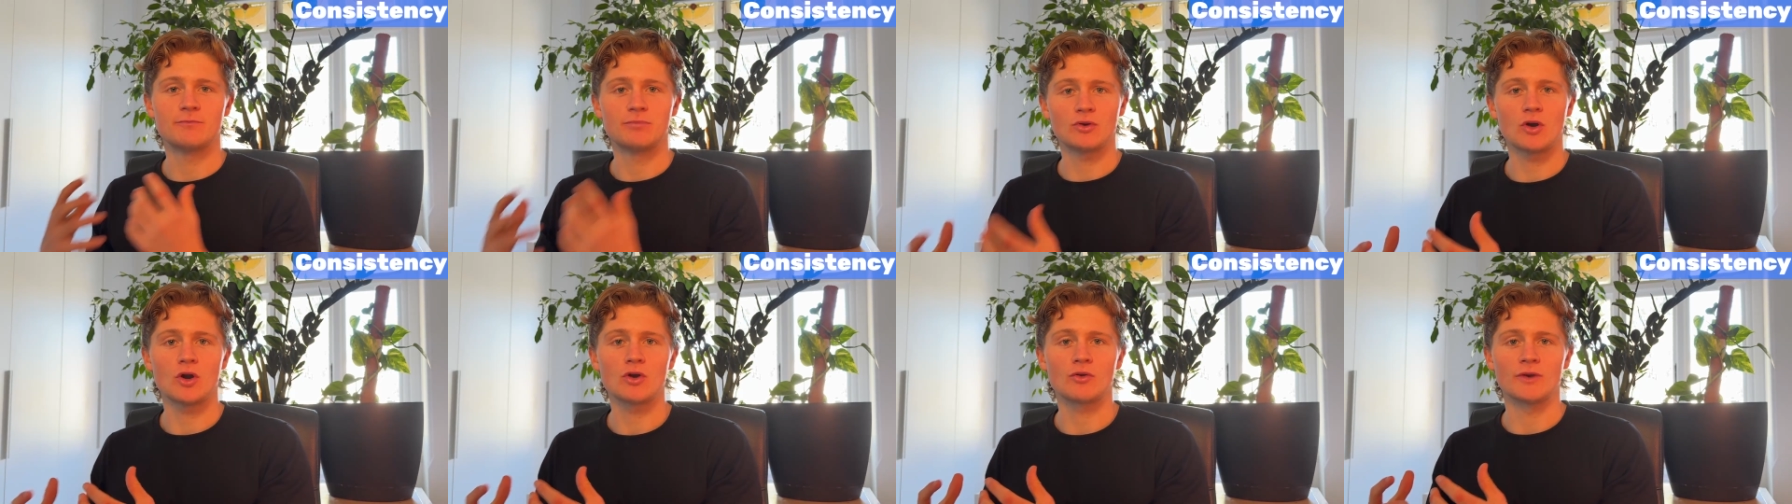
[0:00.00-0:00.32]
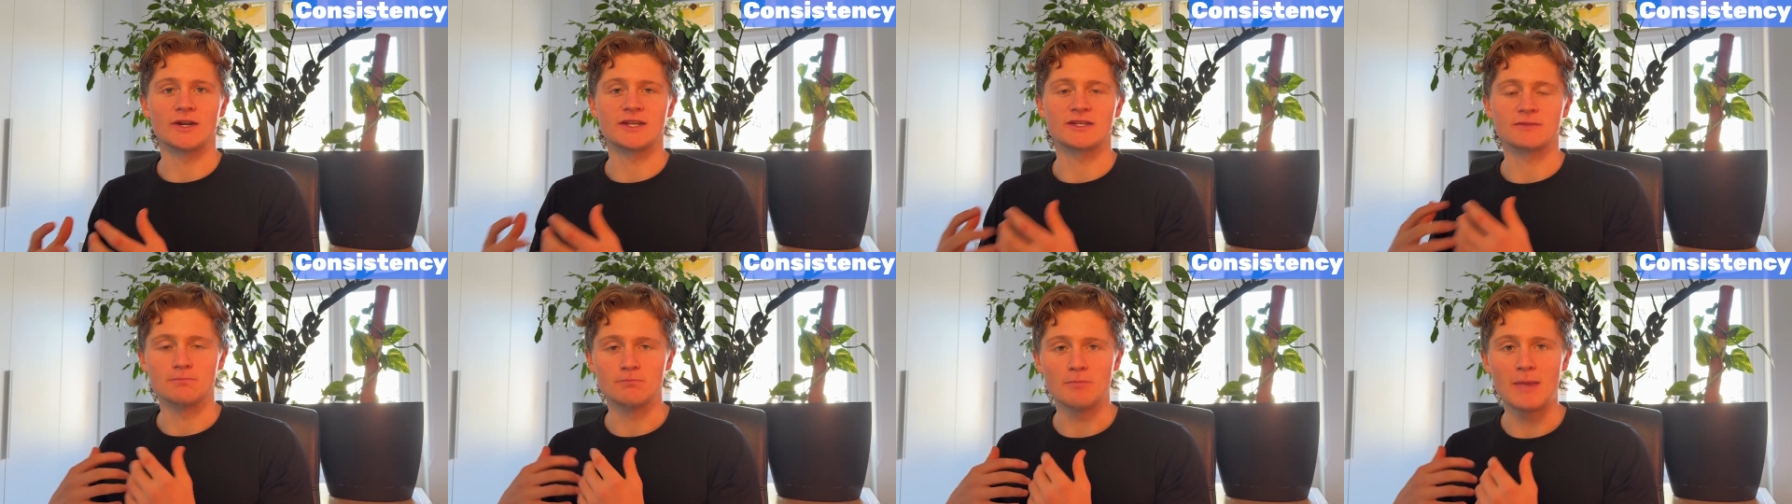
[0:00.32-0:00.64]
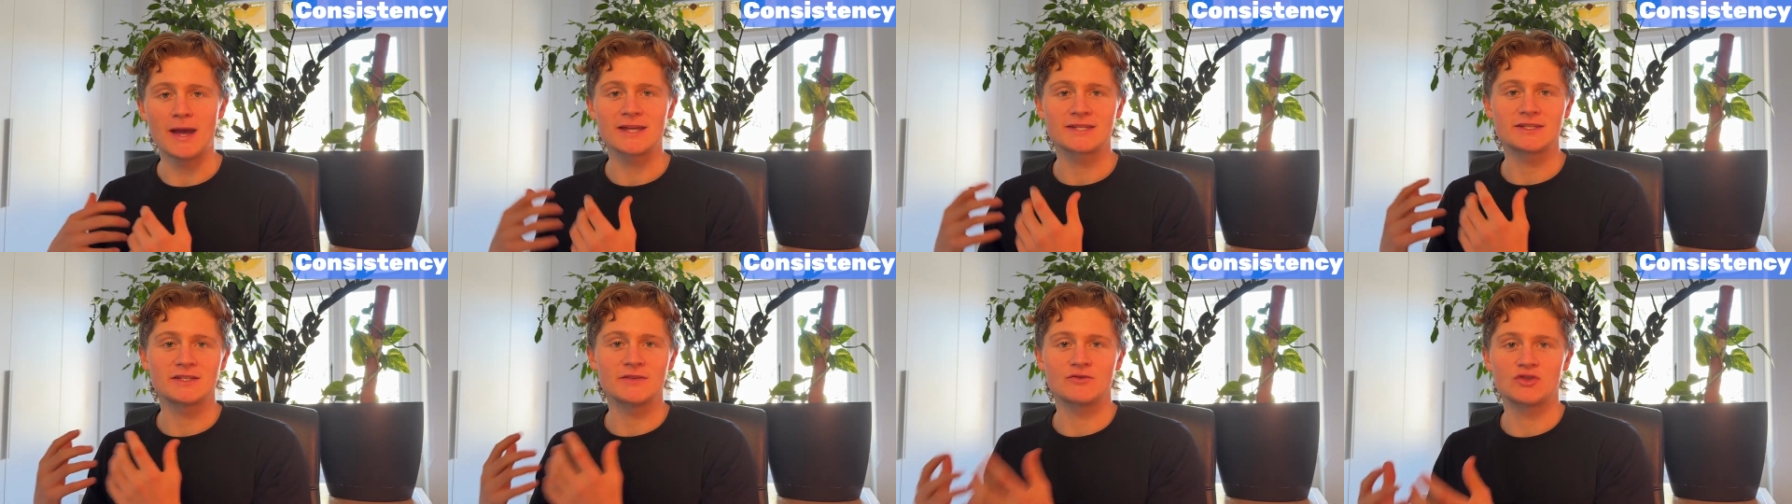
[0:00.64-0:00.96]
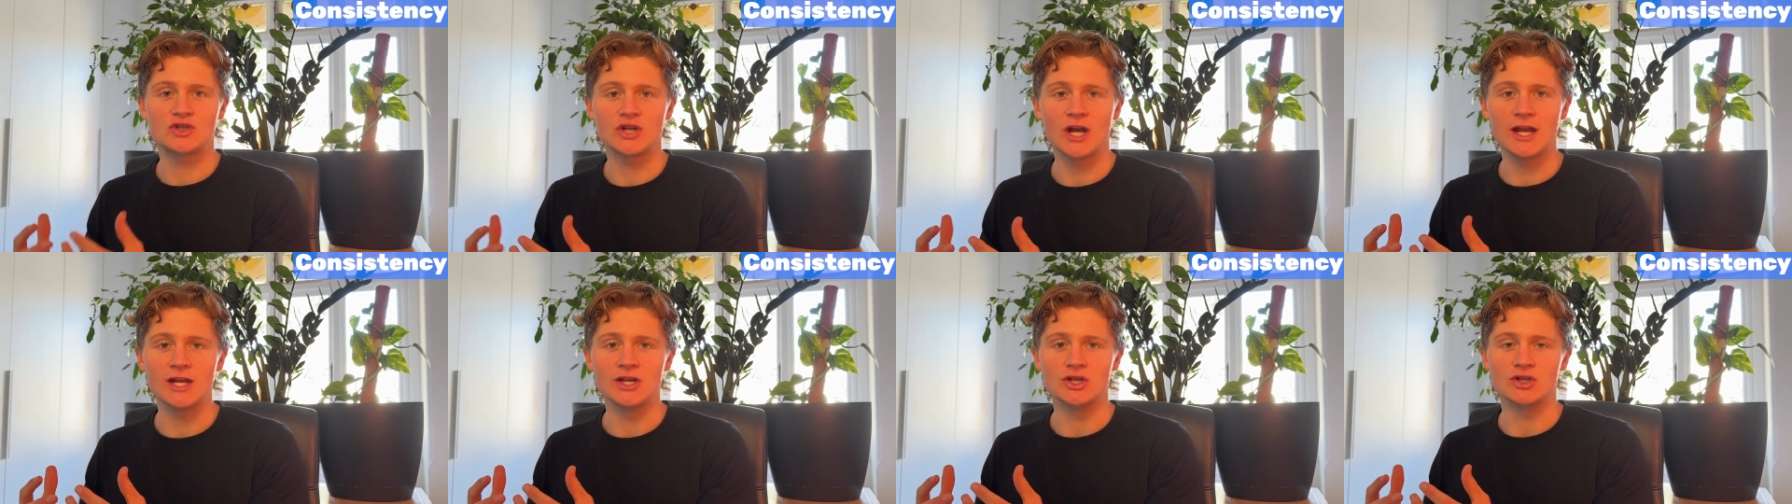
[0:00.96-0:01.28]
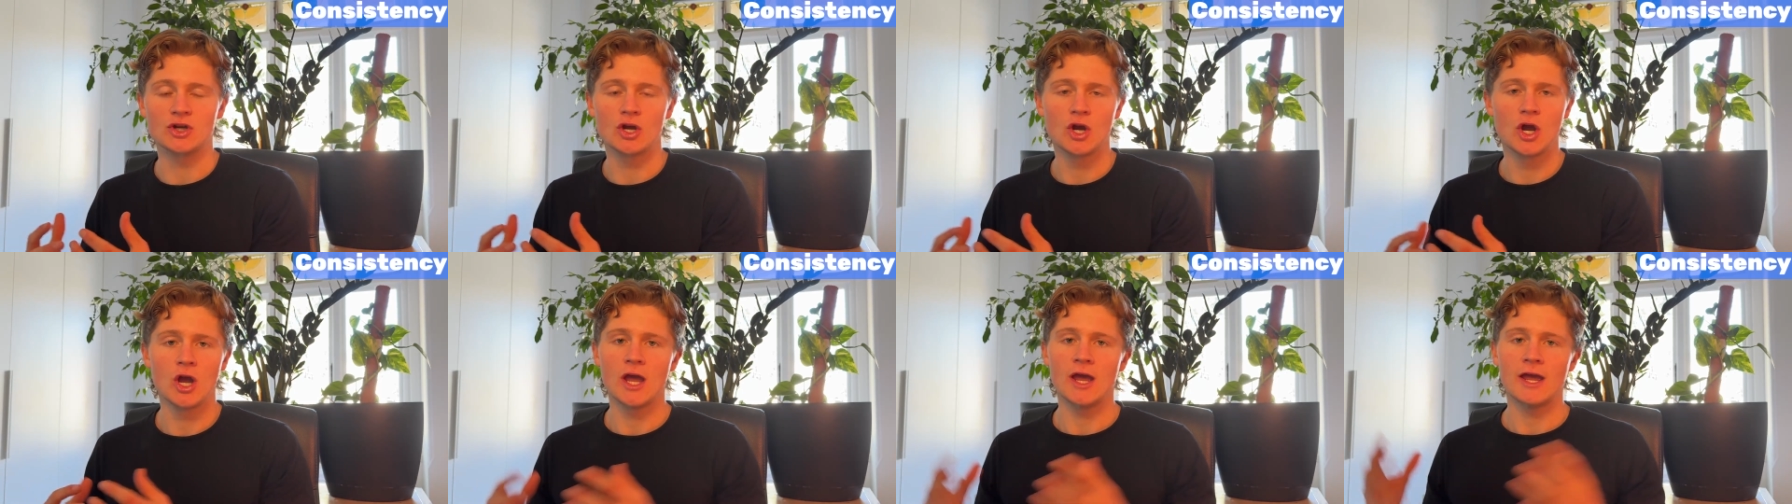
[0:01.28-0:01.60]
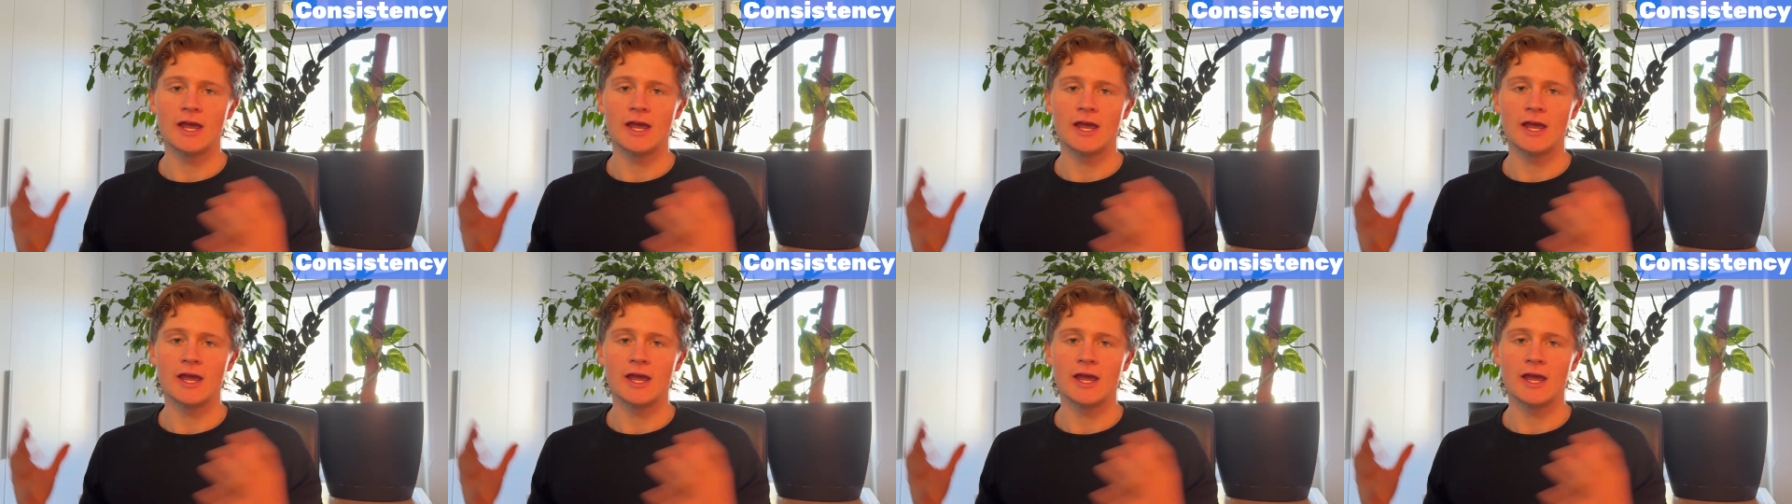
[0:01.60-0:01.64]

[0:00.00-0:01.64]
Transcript: progress, massive change.